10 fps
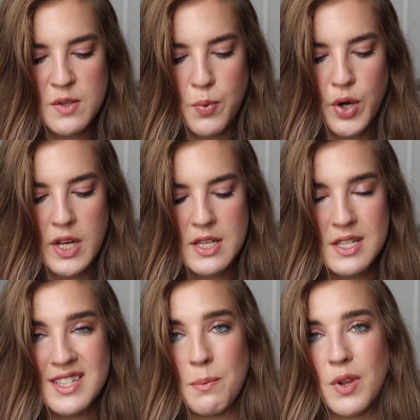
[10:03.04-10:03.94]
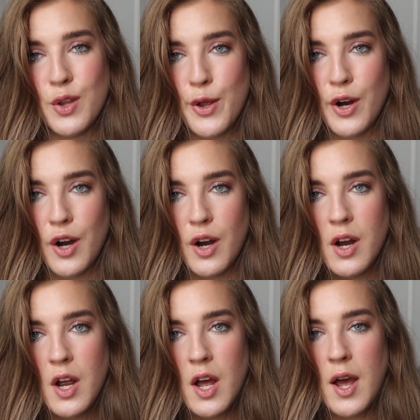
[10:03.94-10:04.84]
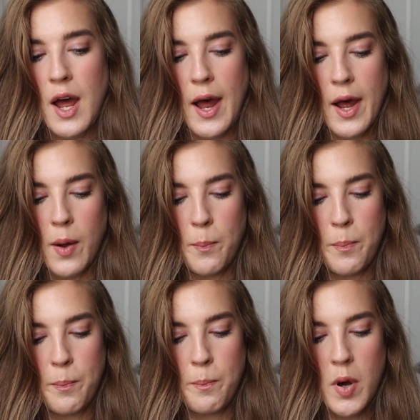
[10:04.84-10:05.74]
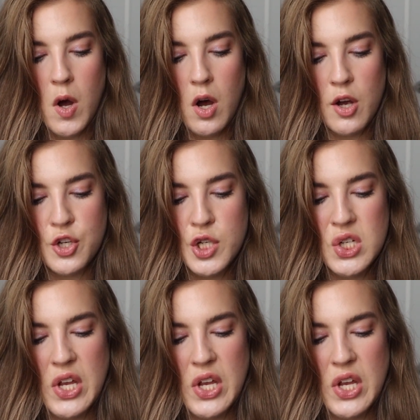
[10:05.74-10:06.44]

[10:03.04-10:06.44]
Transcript: is pretty similar. Posh